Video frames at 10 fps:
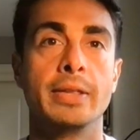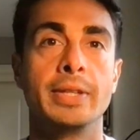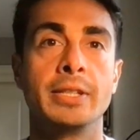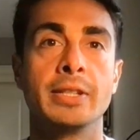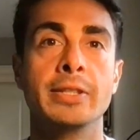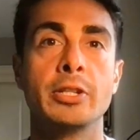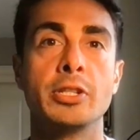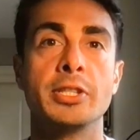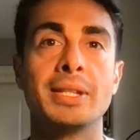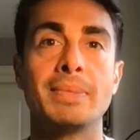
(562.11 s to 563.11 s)
These
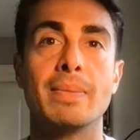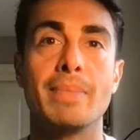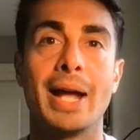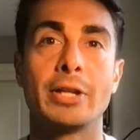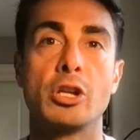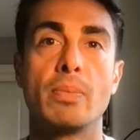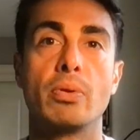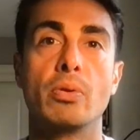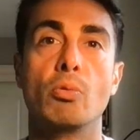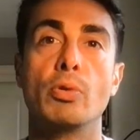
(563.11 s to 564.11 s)
conditions seem to match
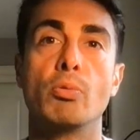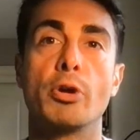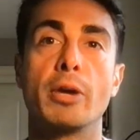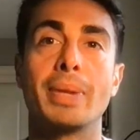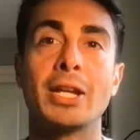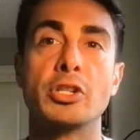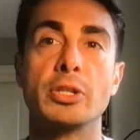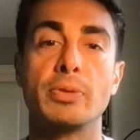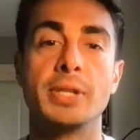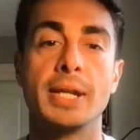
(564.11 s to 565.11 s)
up with what our patient
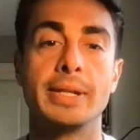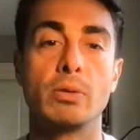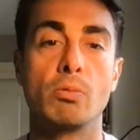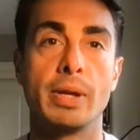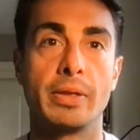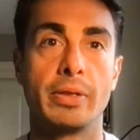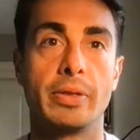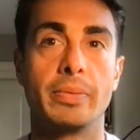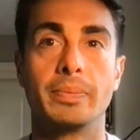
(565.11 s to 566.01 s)
is presenting with.